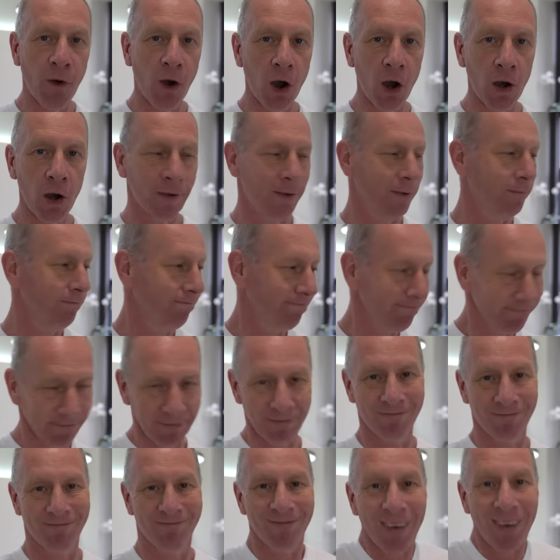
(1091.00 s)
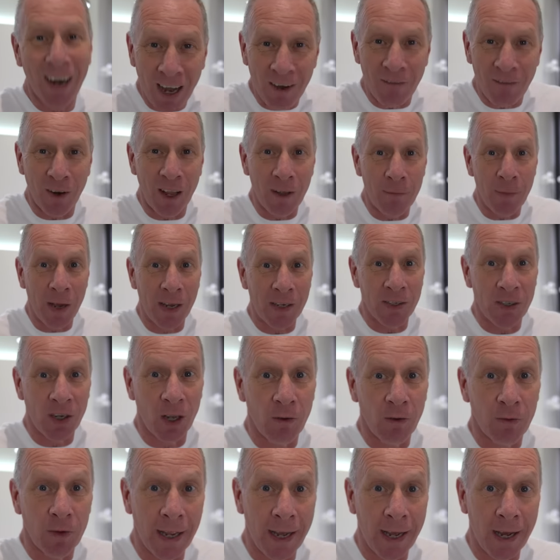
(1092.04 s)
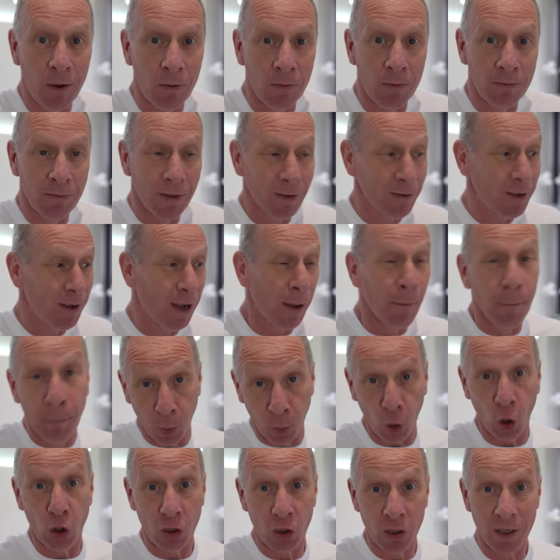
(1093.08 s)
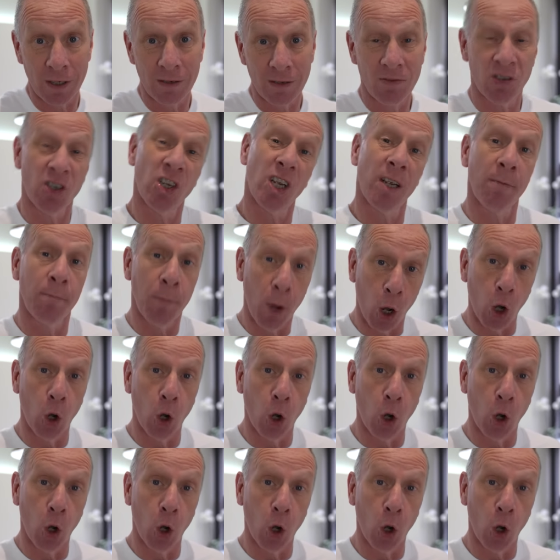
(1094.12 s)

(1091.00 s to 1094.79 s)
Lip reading: far, I've let myself down, and plus Team